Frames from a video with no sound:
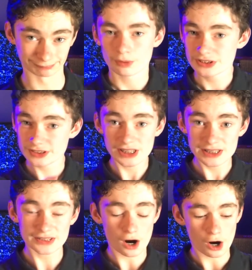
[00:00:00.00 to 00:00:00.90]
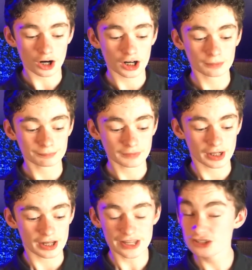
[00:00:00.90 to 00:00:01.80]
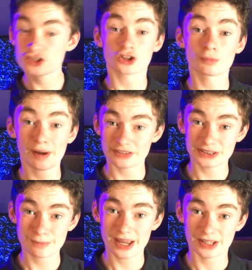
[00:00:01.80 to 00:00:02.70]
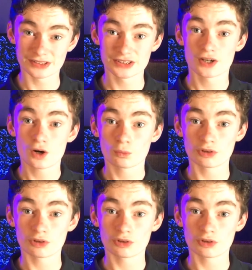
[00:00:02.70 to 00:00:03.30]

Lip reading: The rest of these are internal mouse commands,